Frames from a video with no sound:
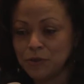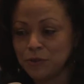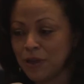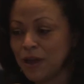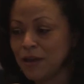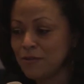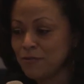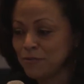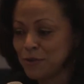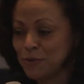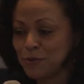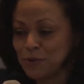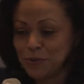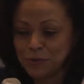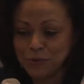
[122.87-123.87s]
your life, you
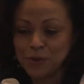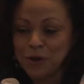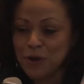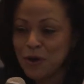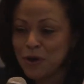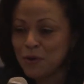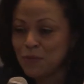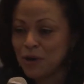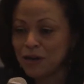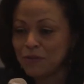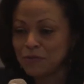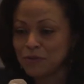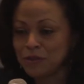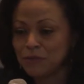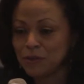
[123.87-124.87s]
and your wife
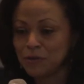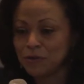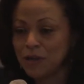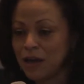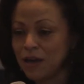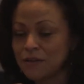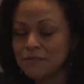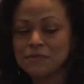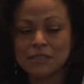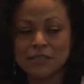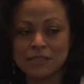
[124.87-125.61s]
are living your lives,